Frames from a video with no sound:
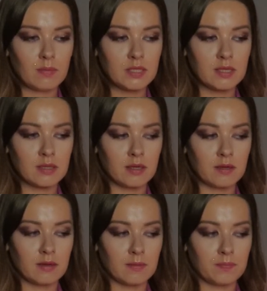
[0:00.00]
basically...
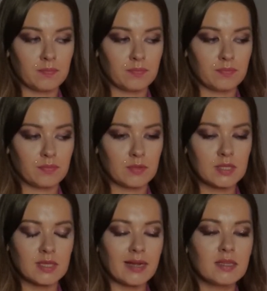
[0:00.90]

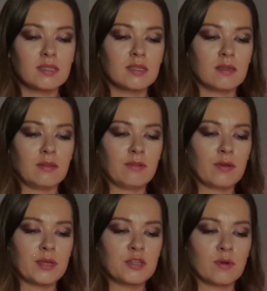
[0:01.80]
this sign is
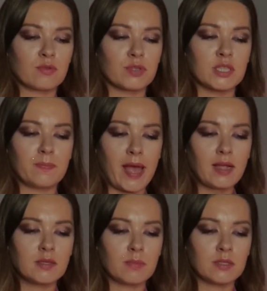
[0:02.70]
very much about
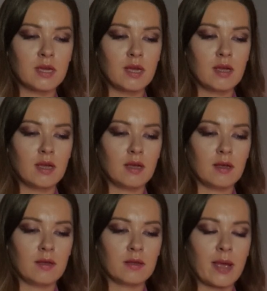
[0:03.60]
respect, but
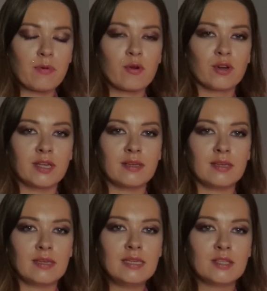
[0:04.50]
Capricorn
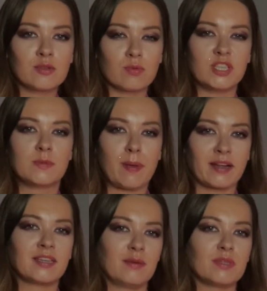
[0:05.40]
needs to
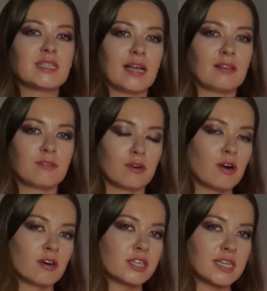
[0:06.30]
respect himself or
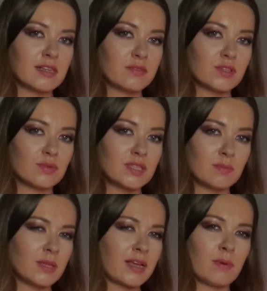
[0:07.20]
herself. So
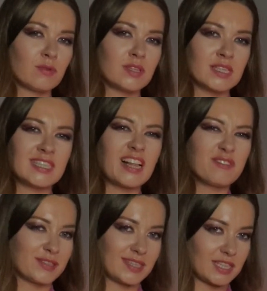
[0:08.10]
it's like about the
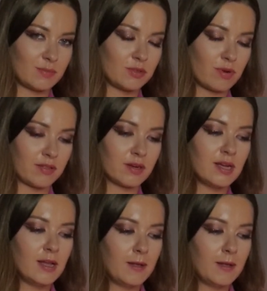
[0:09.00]
self-assessment rather,